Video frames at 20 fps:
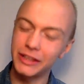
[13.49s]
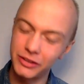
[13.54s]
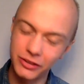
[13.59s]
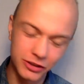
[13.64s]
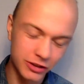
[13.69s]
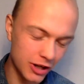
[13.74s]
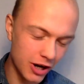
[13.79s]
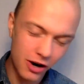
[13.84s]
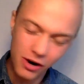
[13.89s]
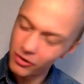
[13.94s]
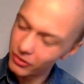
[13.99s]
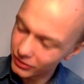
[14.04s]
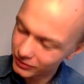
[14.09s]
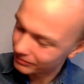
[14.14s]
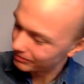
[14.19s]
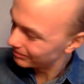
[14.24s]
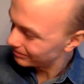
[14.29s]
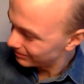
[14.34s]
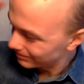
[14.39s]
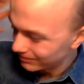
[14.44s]
you know,
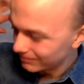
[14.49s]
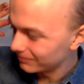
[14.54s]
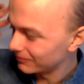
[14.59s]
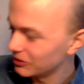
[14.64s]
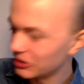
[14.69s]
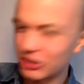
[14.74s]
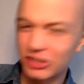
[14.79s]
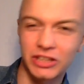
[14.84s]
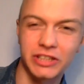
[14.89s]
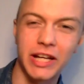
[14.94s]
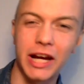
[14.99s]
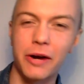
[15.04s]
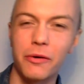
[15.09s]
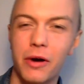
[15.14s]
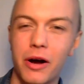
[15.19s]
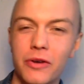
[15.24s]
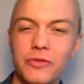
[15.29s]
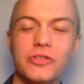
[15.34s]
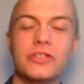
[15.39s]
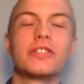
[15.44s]

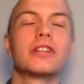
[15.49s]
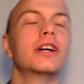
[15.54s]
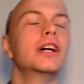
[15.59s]
zeros.